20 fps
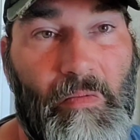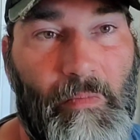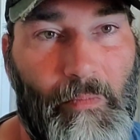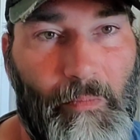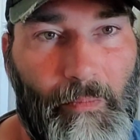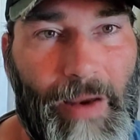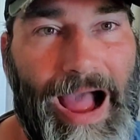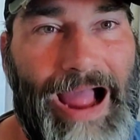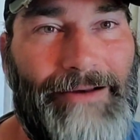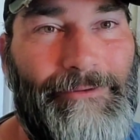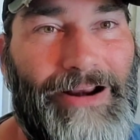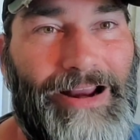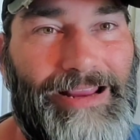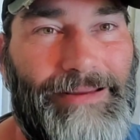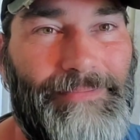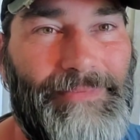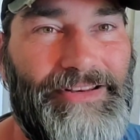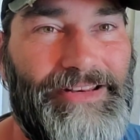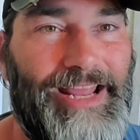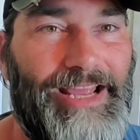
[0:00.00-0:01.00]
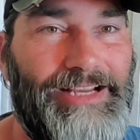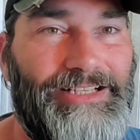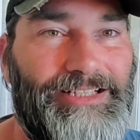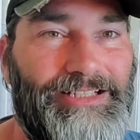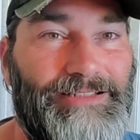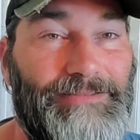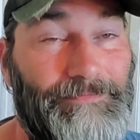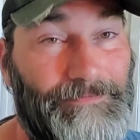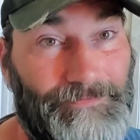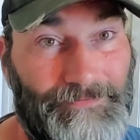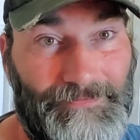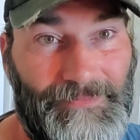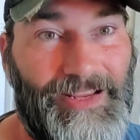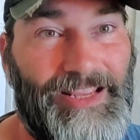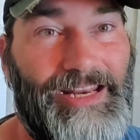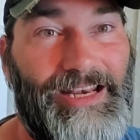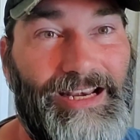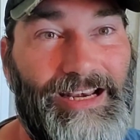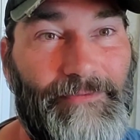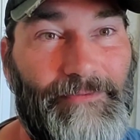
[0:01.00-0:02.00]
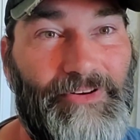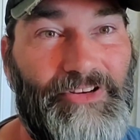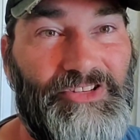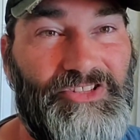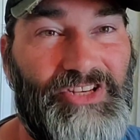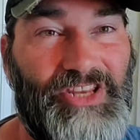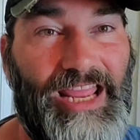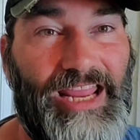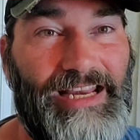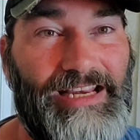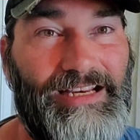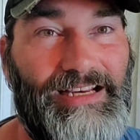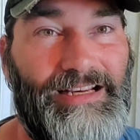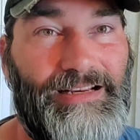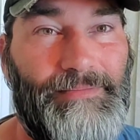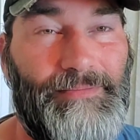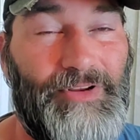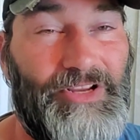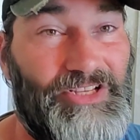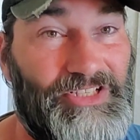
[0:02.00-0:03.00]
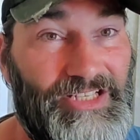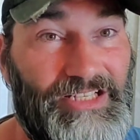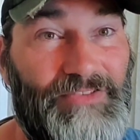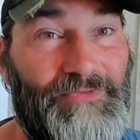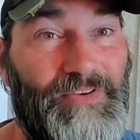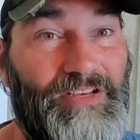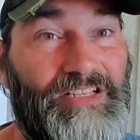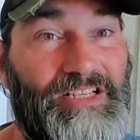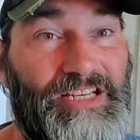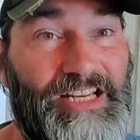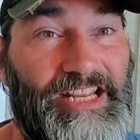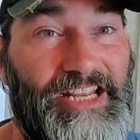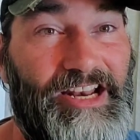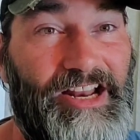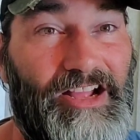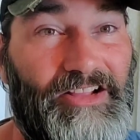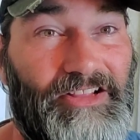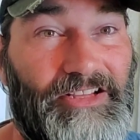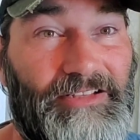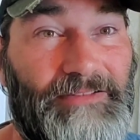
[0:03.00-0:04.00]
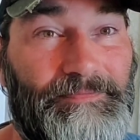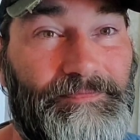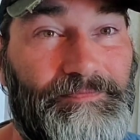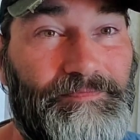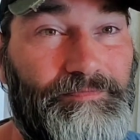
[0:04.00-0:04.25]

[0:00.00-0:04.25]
my recommendation, get a different state, because it's fixing to get ugly.